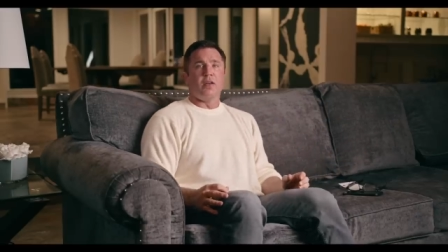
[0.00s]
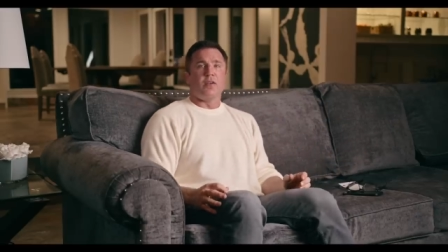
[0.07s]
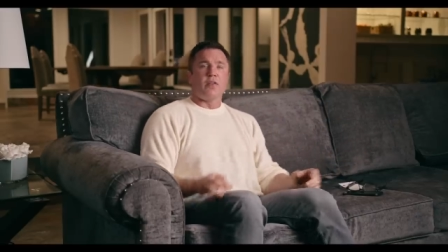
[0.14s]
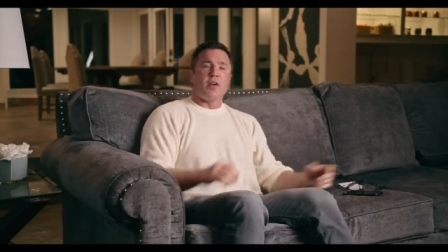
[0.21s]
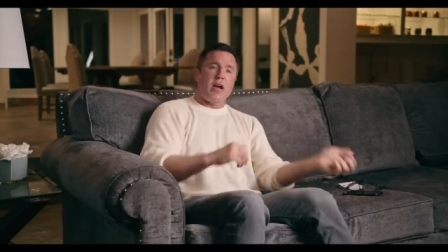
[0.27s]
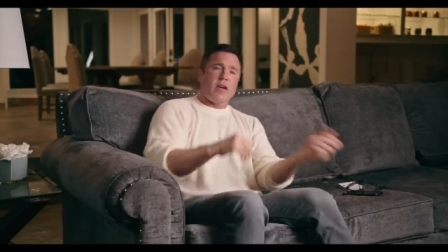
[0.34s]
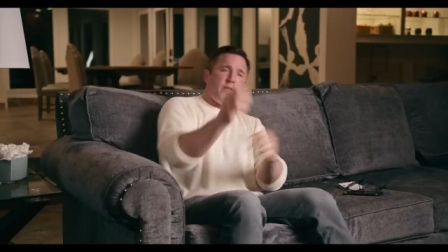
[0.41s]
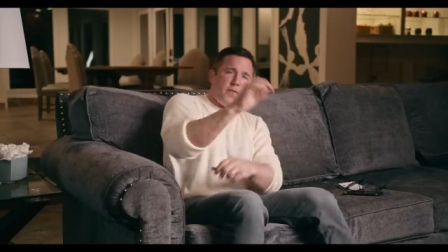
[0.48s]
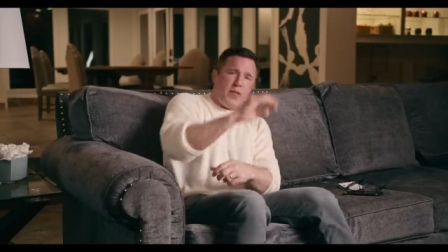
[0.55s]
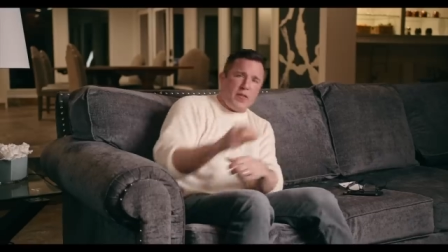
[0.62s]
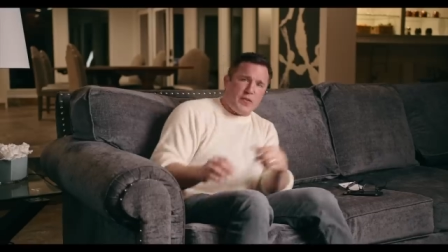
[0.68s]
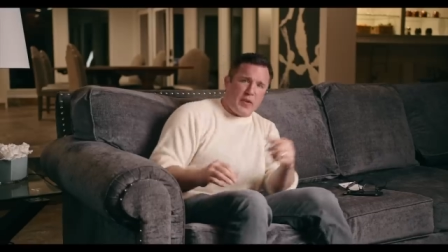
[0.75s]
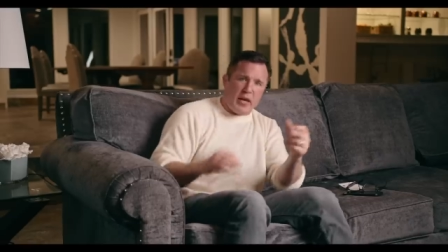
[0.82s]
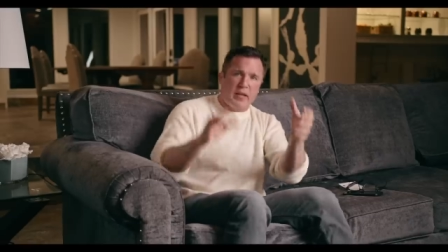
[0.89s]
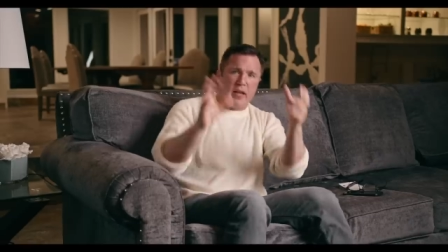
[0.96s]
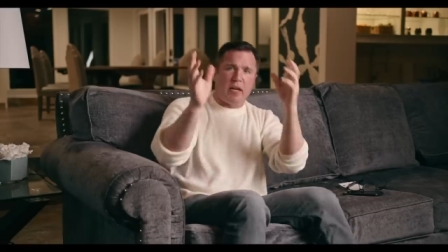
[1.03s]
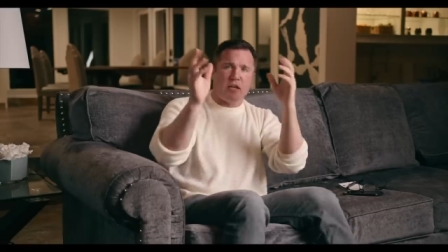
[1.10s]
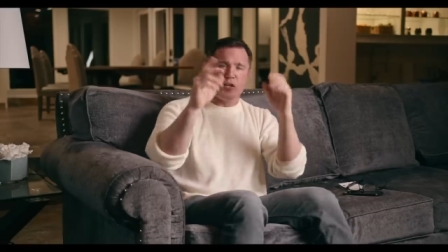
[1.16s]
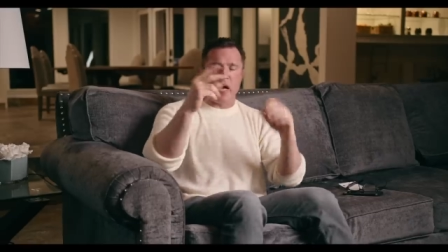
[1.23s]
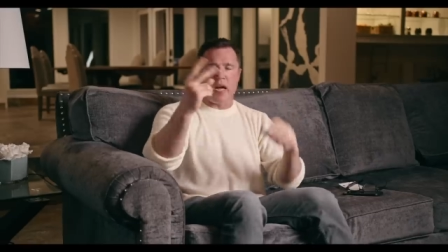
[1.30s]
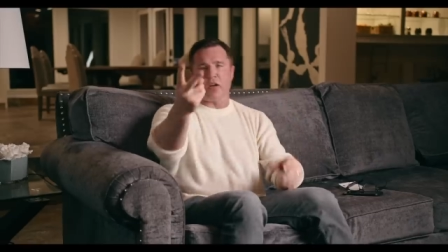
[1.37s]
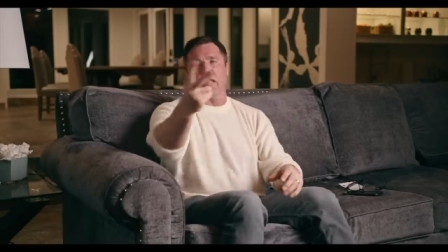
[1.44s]
So now I defend the takedown.
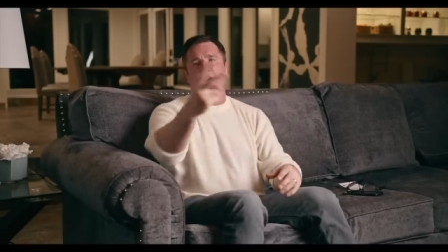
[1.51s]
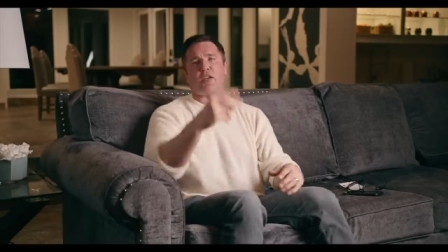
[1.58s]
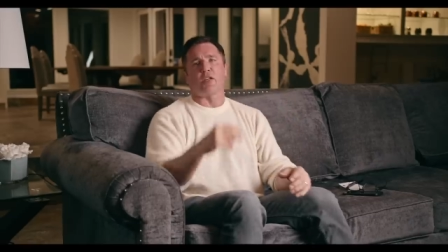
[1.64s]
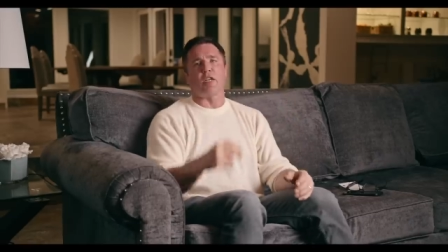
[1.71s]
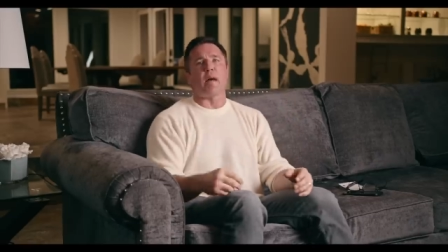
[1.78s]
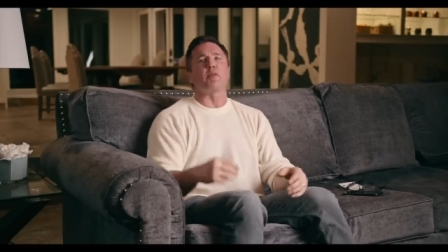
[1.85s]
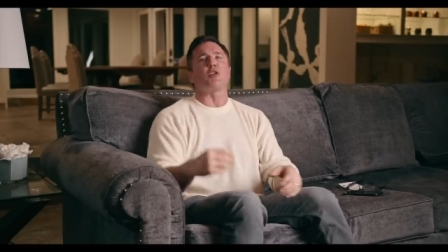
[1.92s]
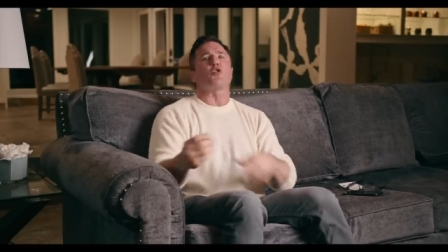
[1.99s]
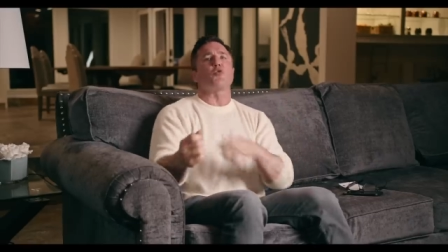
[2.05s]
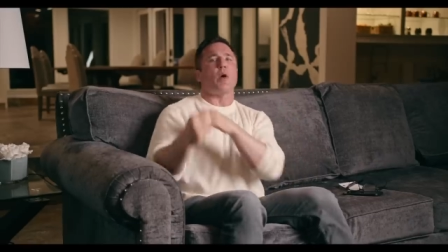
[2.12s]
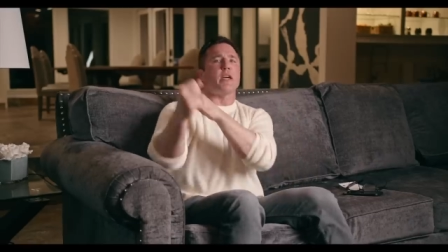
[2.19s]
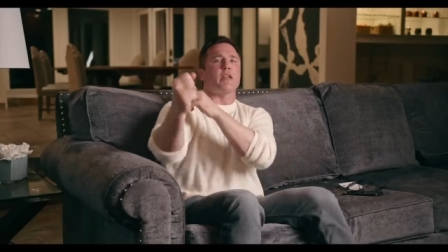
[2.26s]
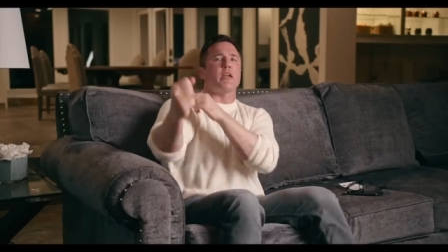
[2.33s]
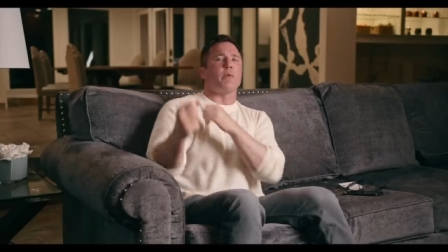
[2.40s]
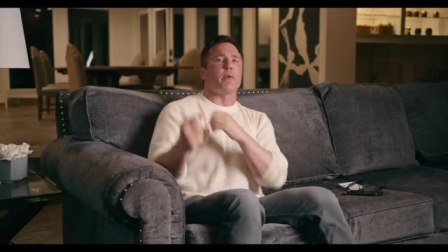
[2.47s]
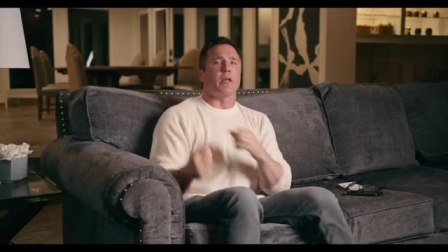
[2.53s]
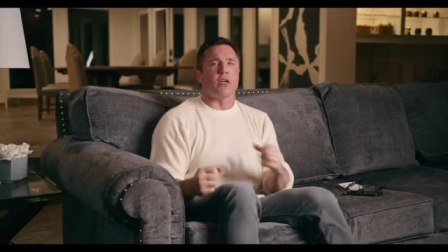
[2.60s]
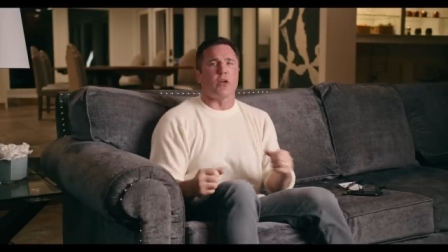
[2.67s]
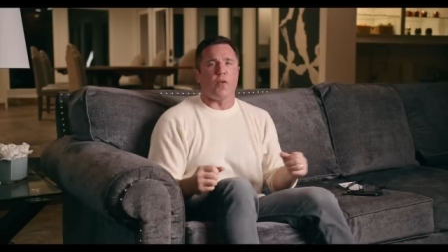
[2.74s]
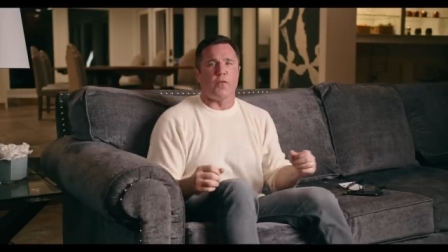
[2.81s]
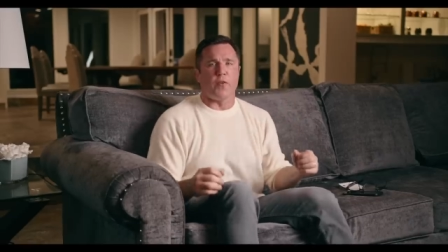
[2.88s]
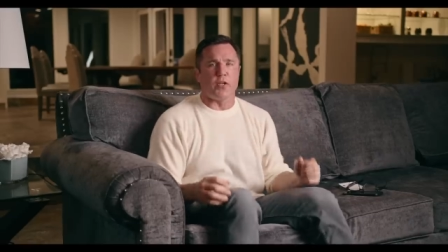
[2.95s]
I stopped you twice. Now we're going to
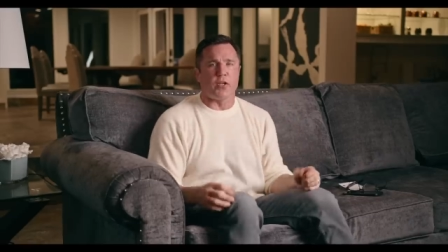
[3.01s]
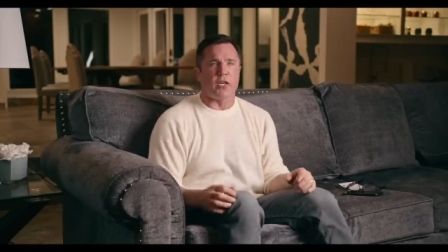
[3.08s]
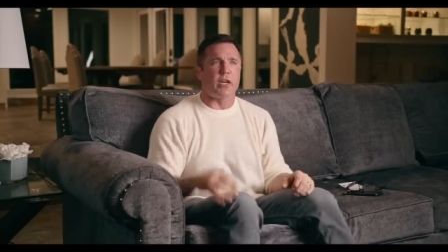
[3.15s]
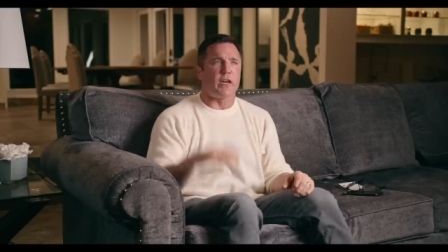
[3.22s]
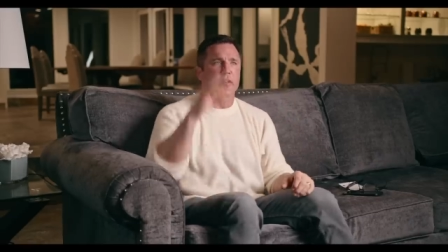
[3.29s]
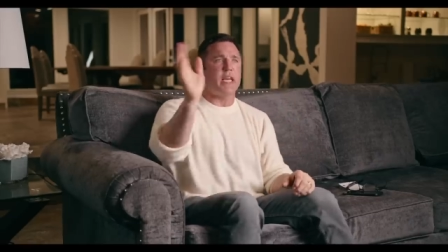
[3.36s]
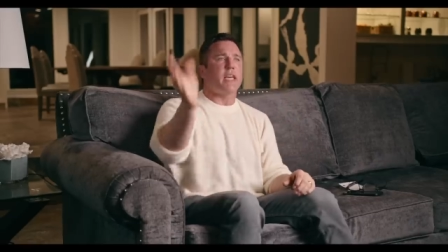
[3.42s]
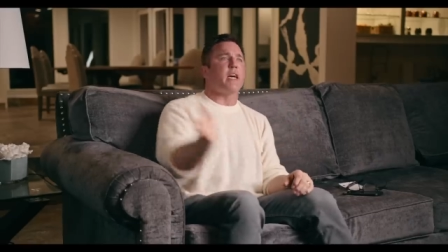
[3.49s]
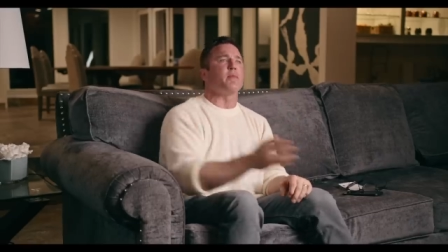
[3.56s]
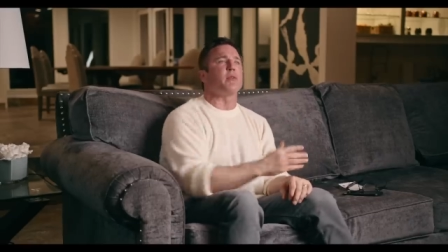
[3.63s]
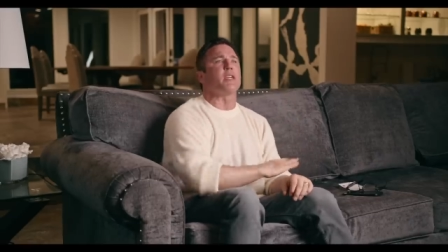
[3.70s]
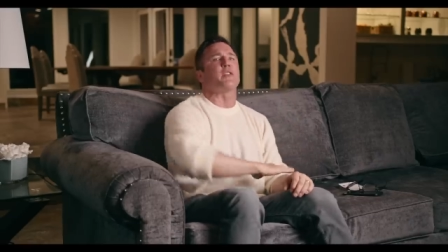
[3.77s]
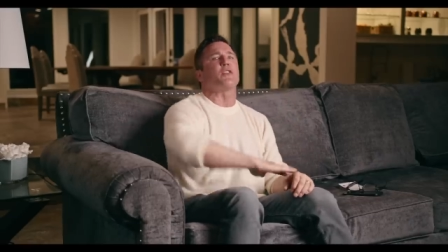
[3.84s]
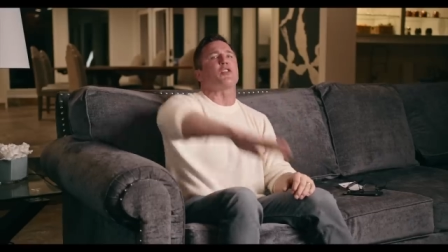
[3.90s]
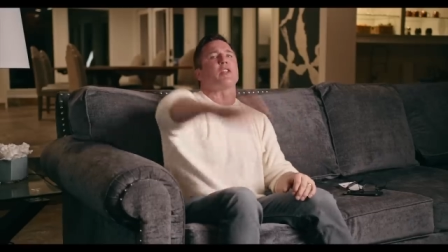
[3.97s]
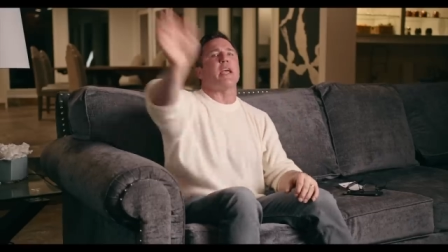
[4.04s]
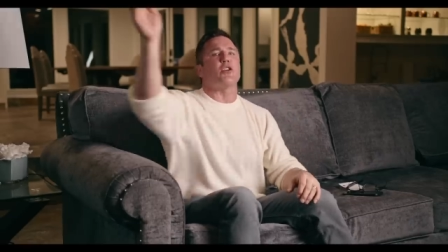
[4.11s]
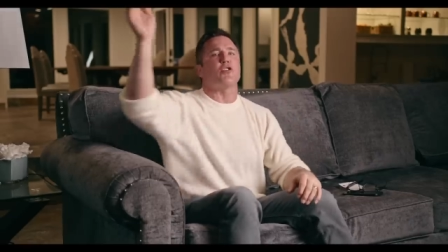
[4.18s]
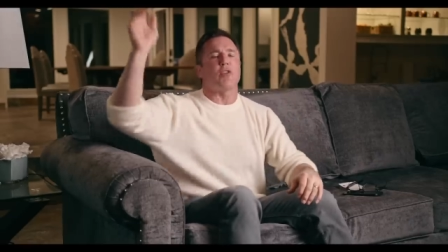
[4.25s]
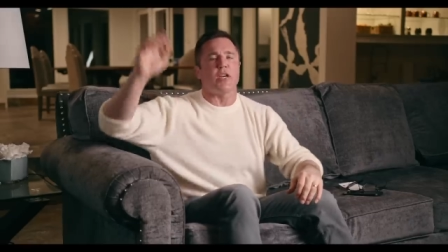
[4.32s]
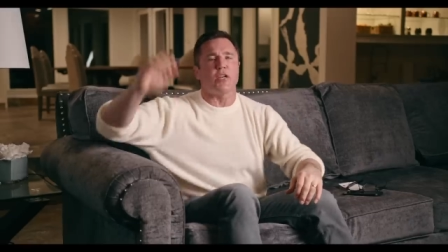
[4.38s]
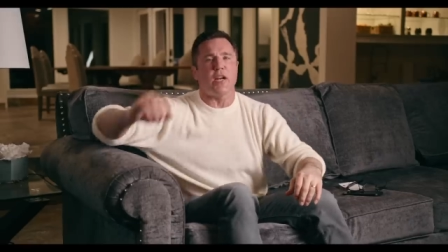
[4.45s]
go fisticuffs. He comes in, takes
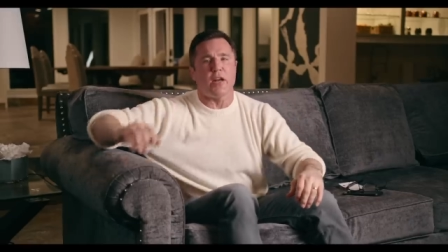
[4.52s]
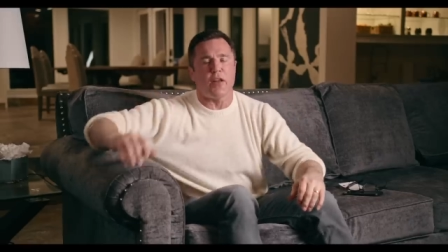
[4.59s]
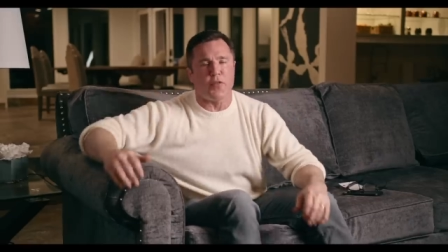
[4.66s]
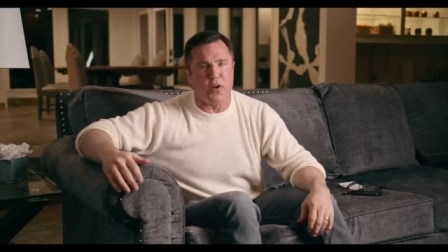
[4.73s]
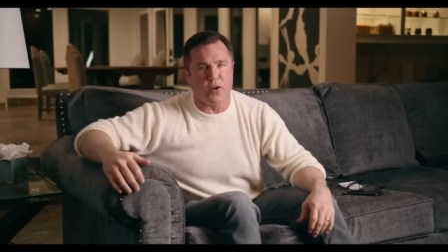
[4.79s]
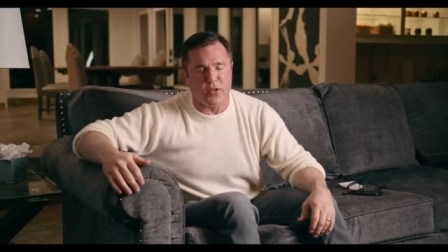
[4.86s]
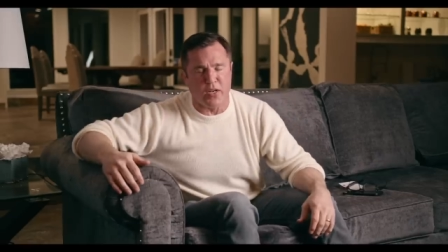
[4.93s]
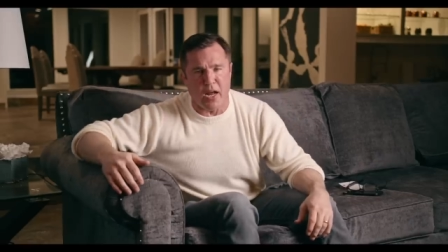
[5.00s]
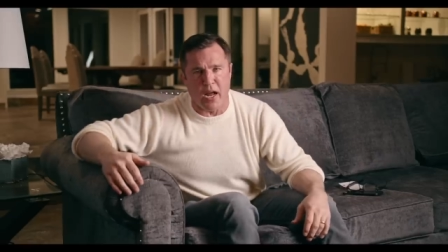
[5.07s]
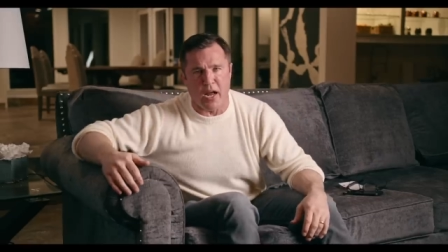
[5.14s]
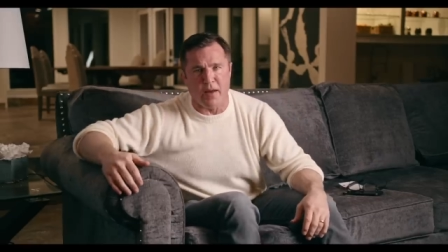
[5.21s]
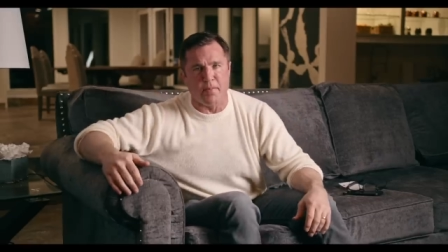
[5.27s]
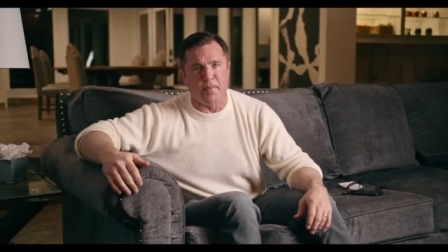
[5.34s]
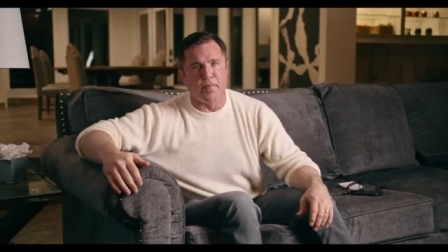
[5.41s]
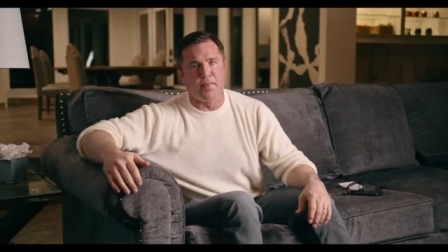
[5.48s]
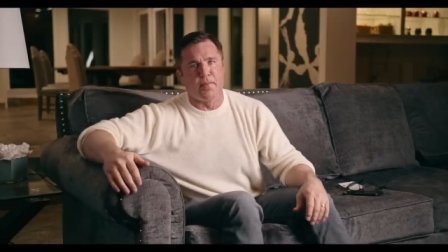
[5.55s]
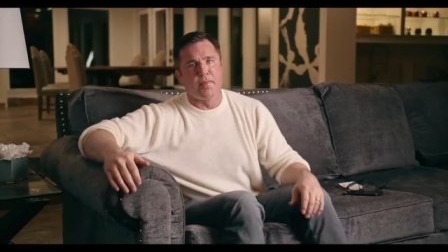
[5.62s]
down a 3rd time.